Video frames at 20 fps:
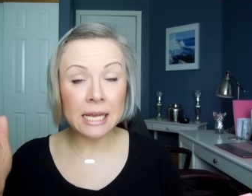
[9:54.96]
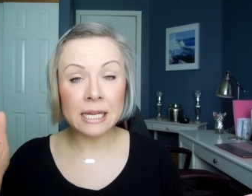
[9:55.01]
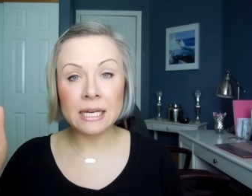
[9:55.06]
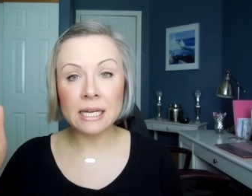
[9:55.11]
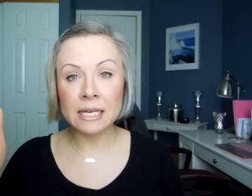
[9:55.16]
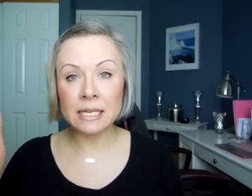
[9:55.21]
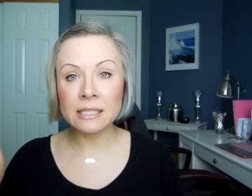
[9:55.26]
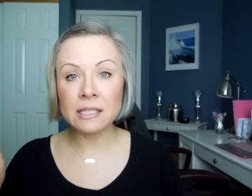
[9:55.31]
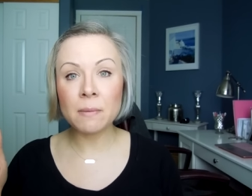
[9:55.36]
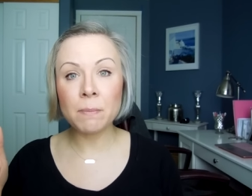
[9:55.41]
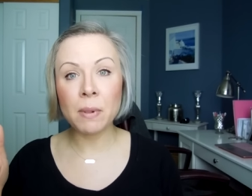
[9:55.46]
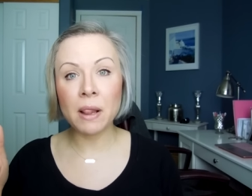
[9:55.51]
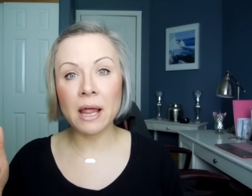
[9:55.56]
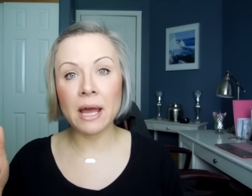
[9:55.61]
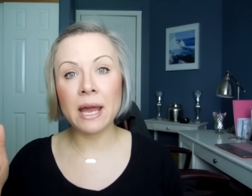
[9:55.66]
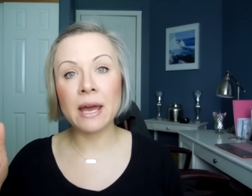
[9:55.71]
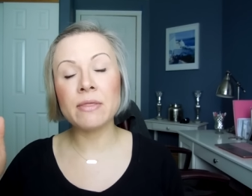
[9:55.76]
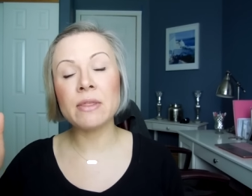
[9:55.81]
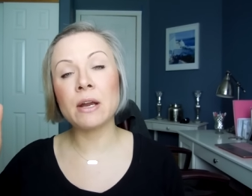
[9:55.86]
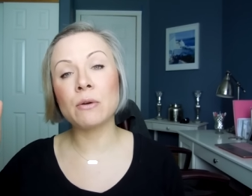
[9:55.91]
it is a
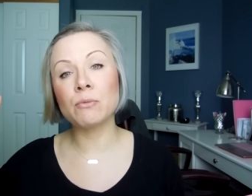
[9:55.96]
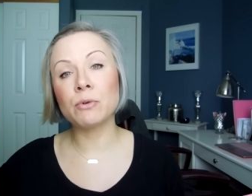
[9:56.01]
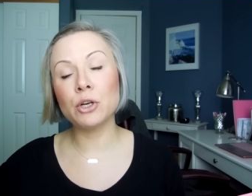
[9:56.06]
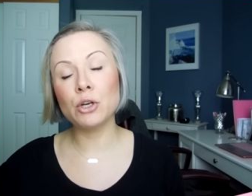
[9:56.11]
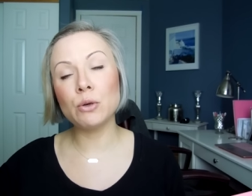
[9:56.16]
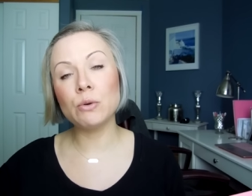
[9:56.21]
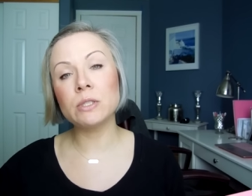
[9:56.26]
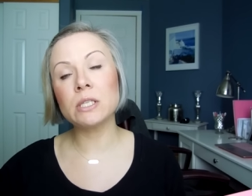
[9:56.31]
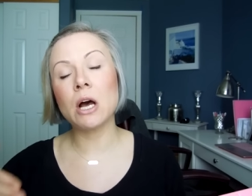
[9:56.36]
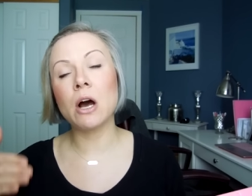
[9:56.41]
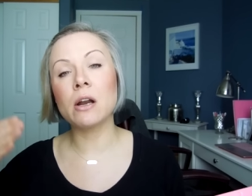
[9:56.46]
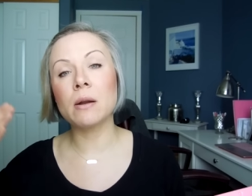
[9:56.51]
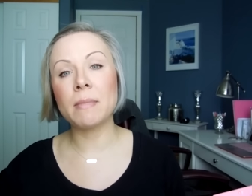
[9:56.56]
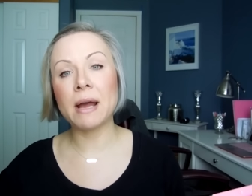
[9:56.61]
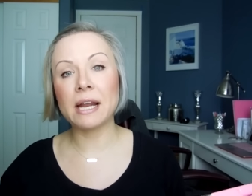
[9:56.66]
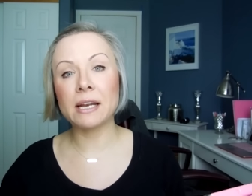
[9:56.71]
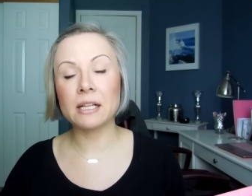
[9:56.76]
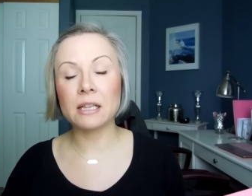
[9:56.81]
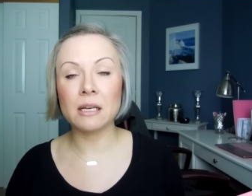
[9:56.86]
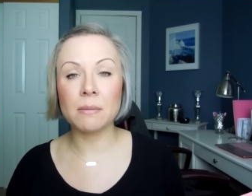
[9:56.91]
plan that renews
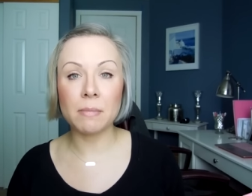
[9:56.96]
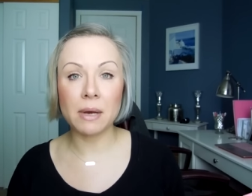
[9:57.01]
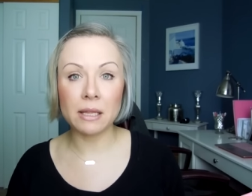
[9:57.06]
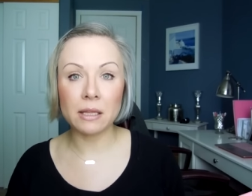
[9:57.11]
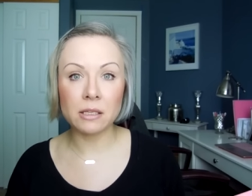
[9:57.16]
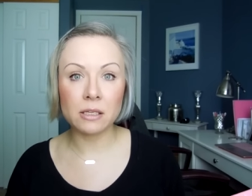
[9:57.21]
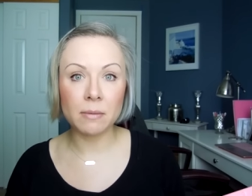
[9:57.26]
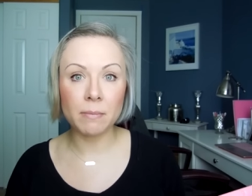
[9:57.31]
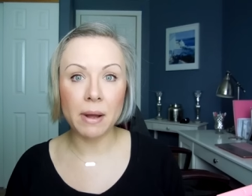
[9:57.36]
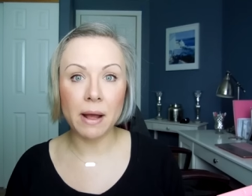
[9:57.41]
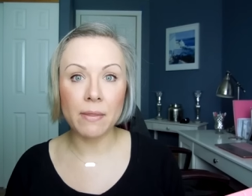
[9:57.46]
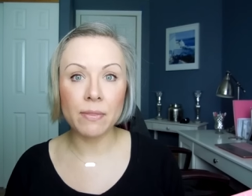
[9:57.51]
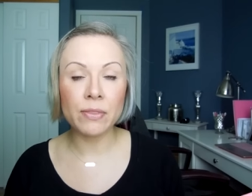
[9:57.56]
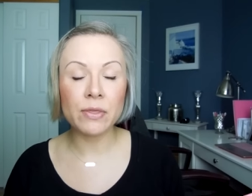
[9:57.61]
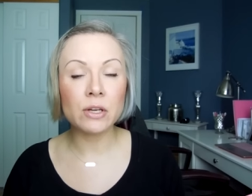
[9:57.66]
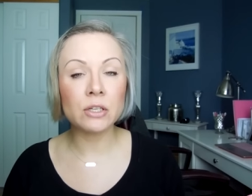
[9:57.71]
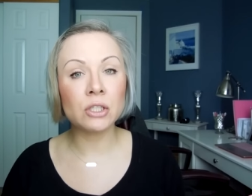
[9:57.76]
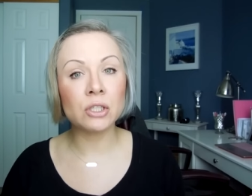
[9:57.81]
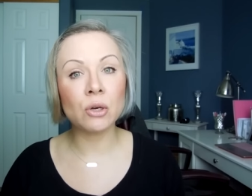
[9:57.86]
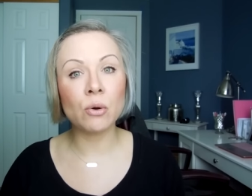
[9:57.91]
automatically month to
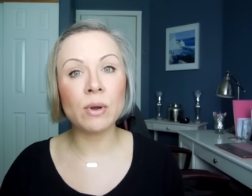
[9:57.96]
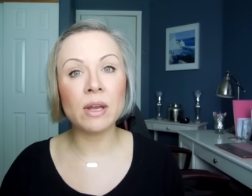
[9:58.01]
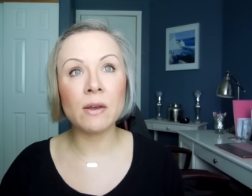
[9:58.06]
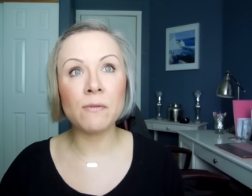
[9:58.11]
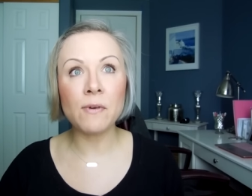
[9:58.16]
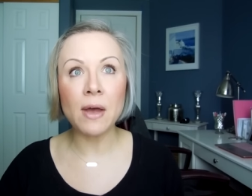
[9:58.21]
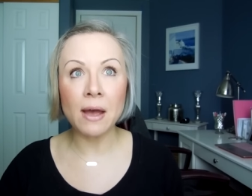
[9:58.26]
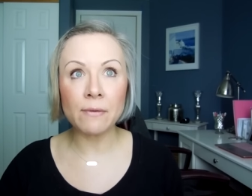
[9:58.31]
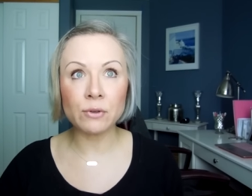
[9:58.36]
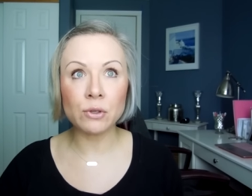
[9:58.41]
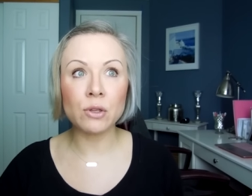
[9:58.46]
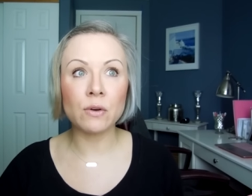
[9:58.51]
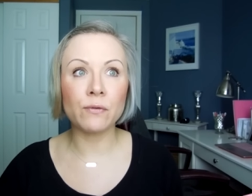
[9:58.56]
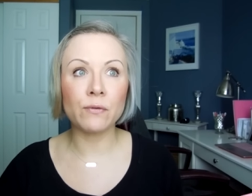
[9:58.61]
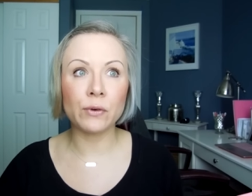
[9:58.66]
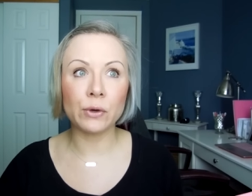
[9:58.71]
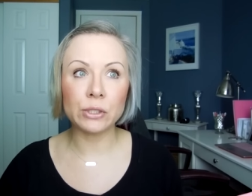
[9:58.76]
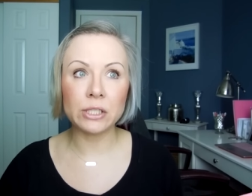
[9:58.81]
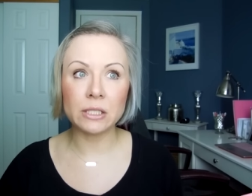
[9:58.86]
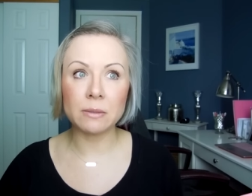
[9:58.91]
month. So if after the
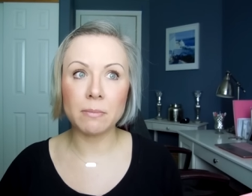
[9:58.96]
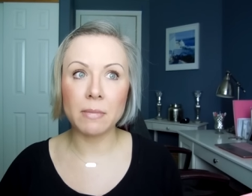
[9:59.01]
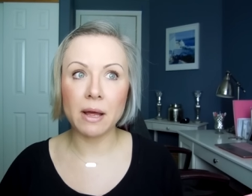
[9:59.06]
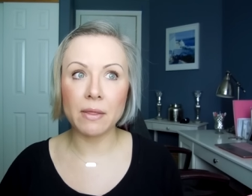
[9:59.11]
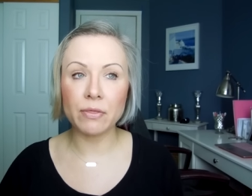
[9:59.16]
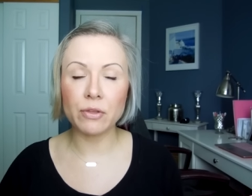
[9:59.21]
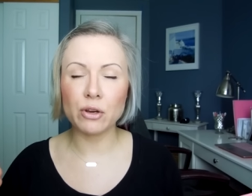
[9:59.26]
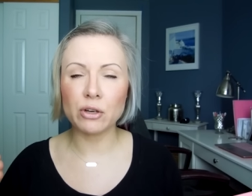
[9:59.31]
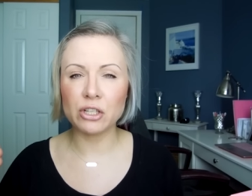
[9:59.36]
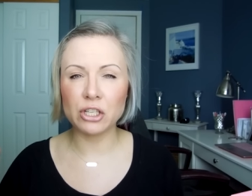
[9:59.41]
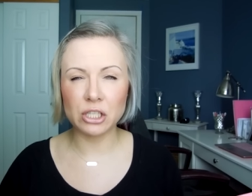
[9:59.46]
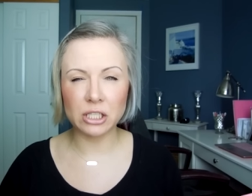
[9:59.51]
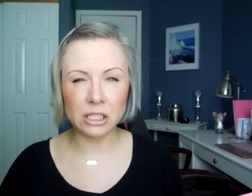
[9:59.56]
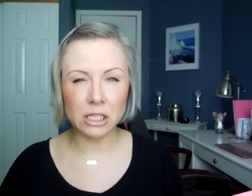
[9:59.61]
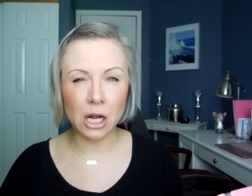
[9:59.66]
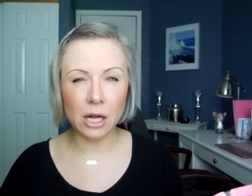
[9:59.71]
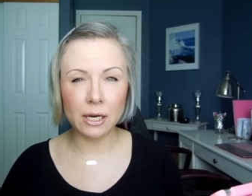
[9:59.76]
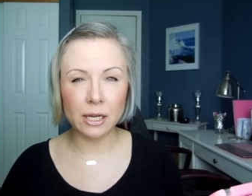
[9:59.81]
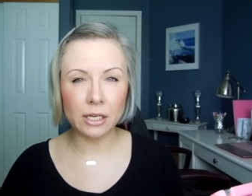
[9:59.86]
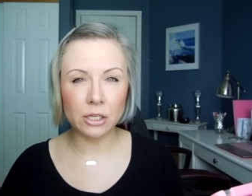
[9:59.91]
first month you're just
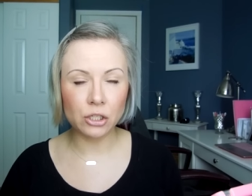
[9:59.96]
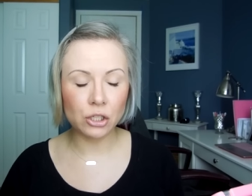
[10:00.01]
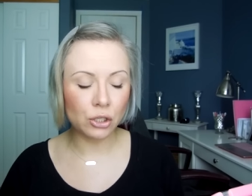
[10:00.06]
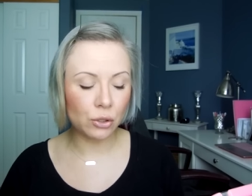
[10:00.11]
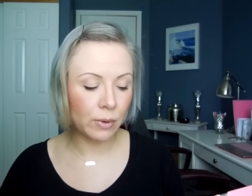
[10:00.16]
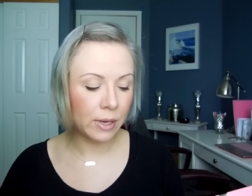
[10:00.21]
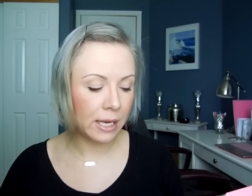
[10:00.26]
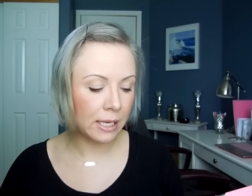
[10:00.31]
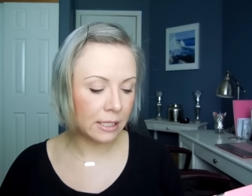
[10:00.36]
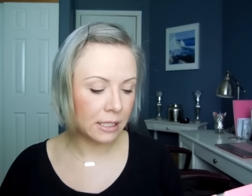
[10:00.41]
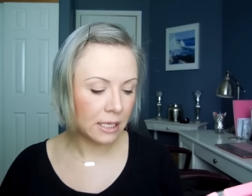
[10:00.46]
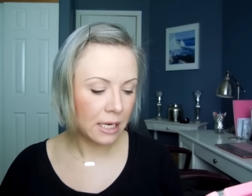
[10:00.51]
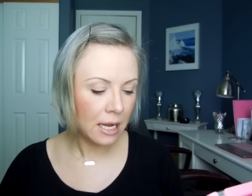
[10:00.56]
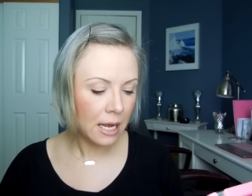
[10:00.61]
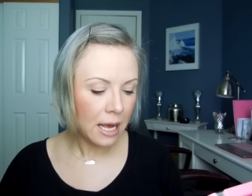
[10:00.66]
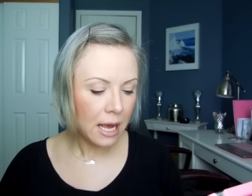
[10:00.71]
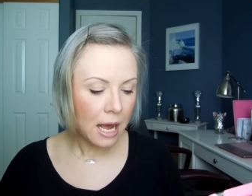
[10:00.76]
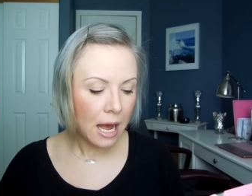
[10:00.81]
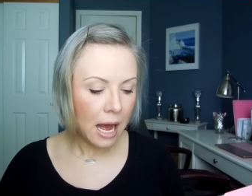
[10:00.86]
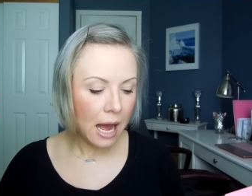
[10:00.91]
not into it,
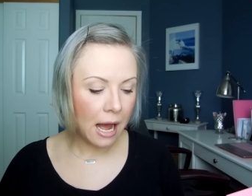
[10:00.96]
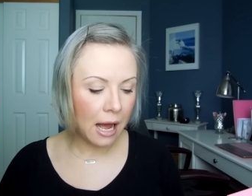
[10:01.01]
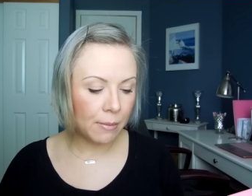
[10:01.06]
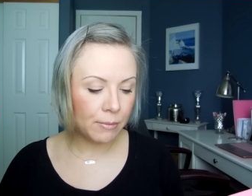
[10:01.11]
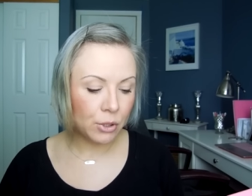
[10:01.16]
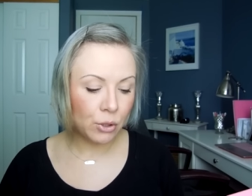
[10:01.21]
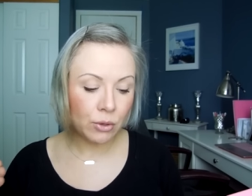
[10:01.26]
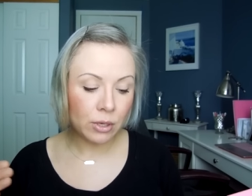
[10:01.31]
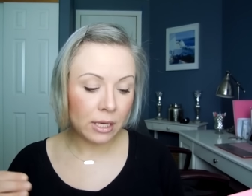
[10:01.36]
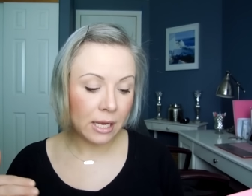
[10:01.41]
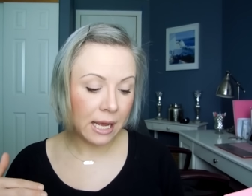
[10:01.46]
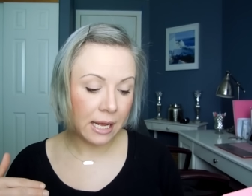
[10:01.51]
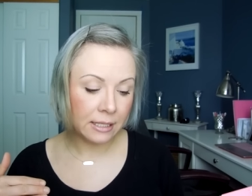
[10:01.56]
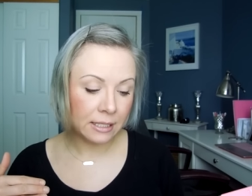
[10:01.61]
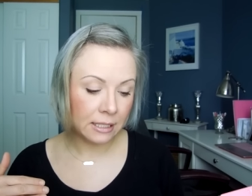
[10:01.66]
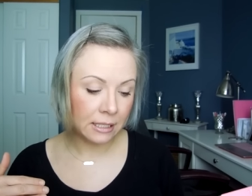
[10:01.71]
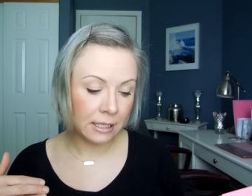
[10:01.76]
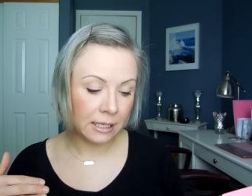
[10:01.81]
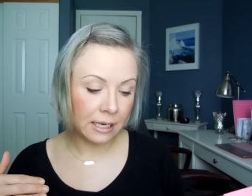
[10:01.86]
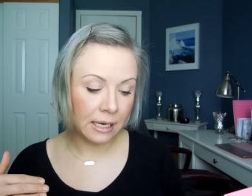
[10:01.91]
um, you can
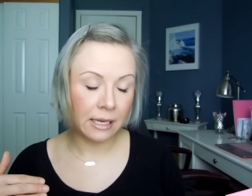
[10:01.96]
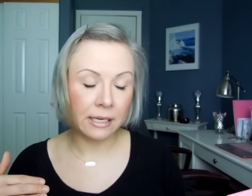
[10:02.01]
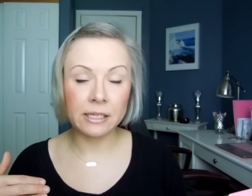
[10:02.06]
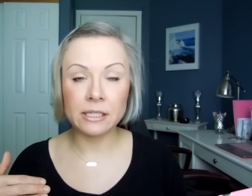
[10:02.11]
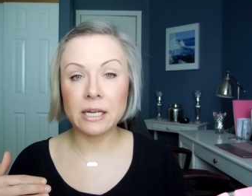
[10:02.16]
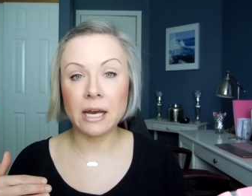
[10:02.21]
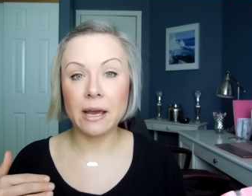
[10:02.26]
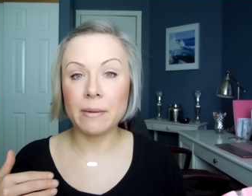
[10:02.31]
cancel it at any